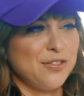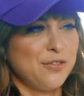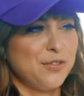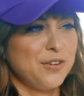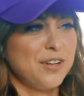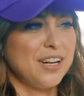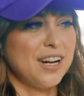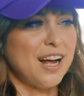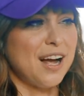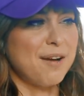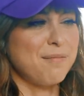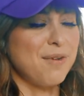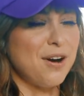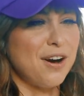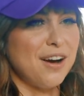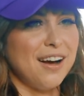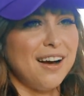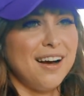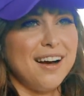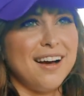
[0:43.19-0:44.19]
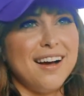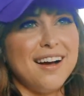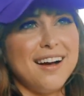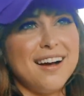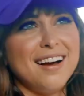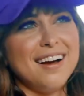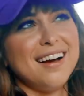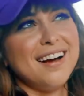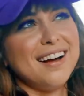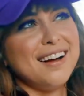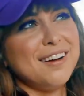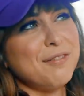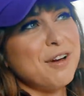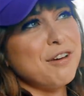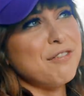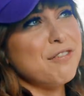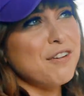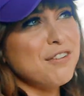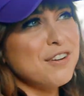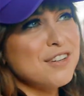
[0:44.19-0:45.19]
When I'm, uh,
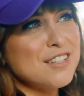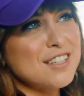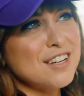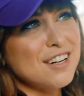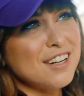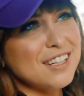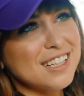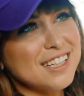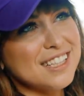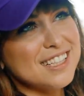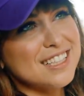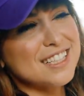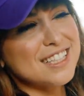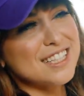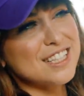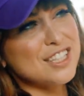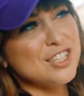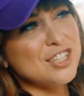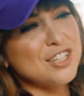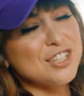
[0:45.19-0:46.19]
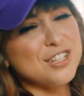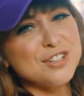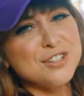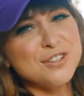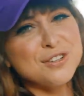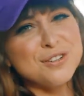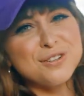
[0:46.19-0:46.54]
my favorite song to listen to.